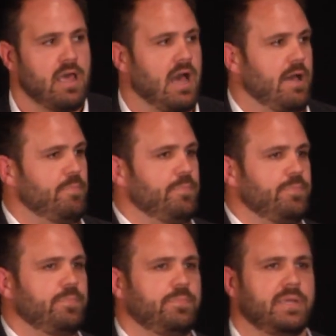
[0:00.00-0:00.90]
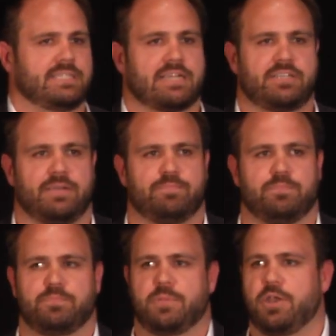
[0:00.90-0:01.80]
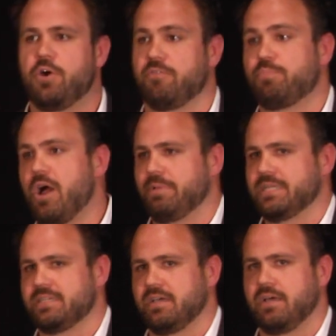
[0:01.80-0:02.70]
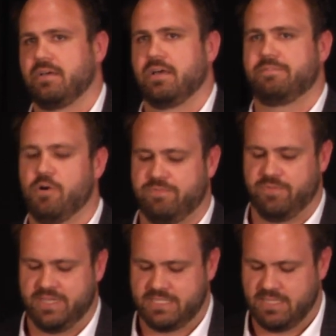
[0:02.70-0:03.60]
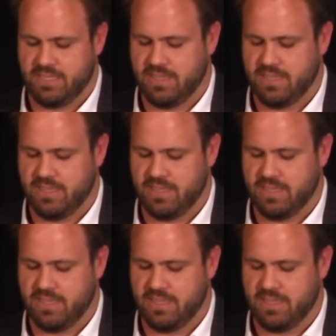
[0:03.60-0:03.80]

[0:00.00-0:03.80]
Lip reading: It's actually a note of promise, of hopefulness,